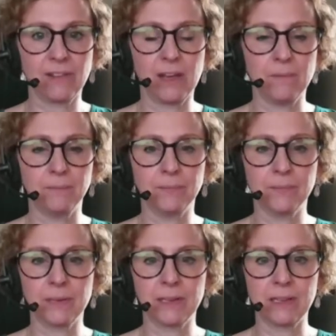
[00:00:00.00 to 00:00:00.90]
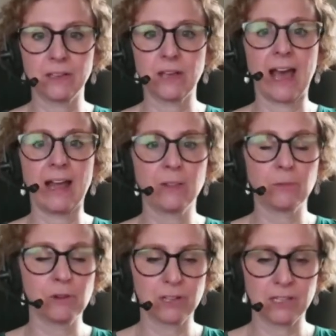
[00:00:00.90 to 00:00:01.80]
a health
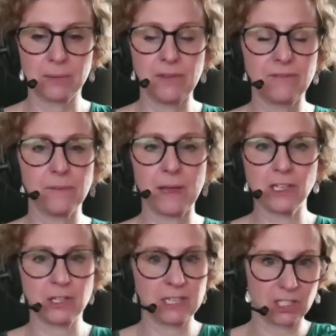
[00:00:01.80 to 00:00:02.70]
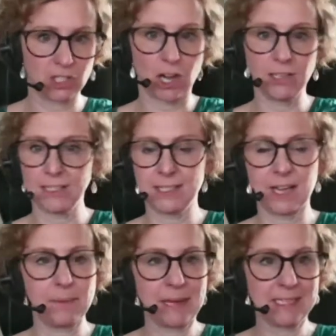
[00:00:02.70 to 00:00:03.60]
worker some information, this child is
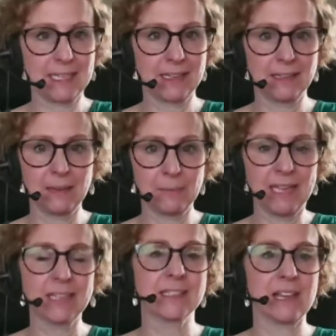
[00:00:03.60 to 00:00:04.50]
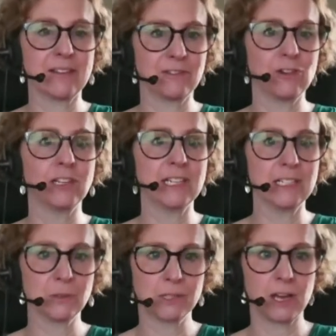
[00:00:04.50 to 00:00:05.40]
diabetic and it appears they have fallen
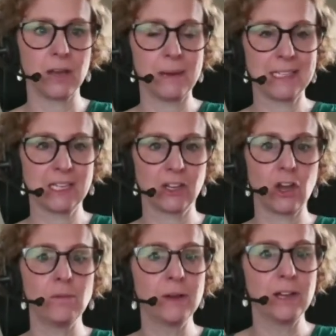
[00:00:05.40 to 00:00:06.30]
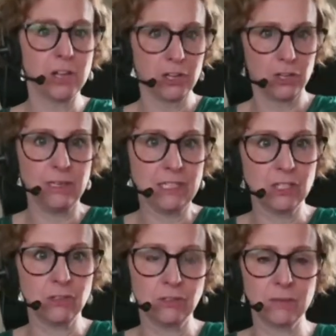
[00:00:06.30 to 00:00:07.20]
into a diabetic coma, you need to
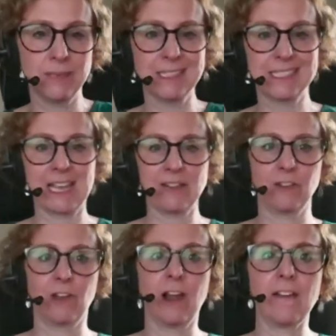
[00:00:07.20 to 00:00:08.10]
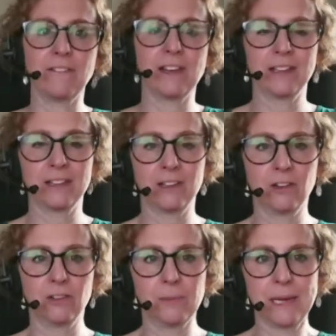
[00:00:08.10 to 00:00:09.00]
do something to save their life. The
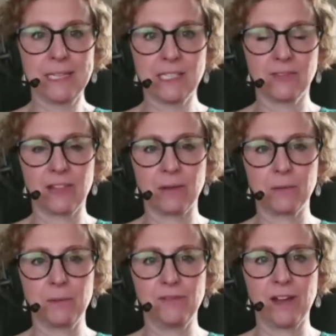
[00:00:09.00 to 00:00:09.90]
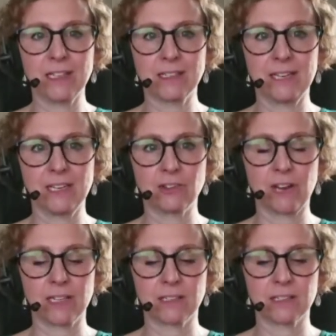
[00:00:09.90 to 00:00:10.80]
lawful basis for that would be vital
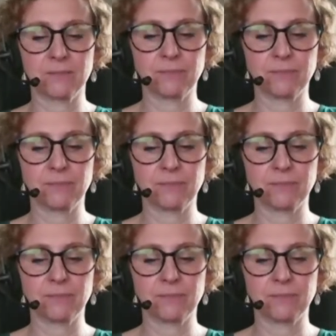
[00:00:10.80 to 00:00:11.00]
interest.